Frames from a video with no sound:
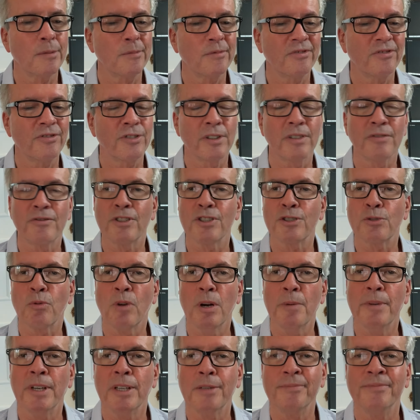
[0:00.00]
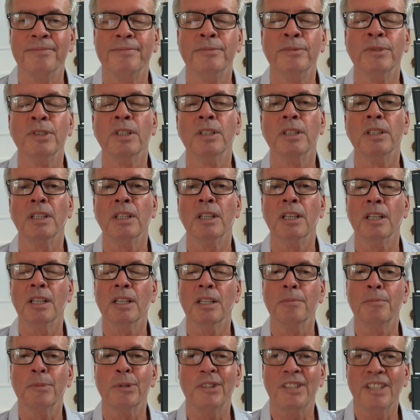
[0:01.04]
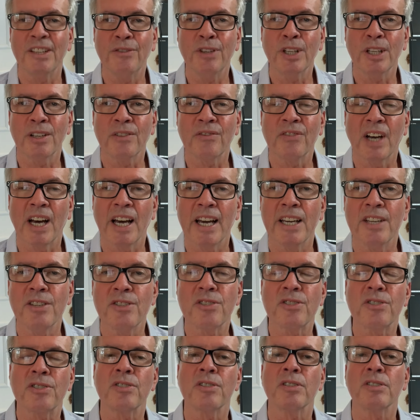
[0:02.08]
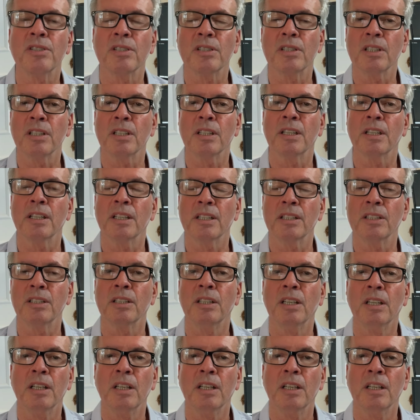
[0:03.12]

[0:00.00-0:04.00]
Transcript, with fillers: from this woman um, giving advice uh,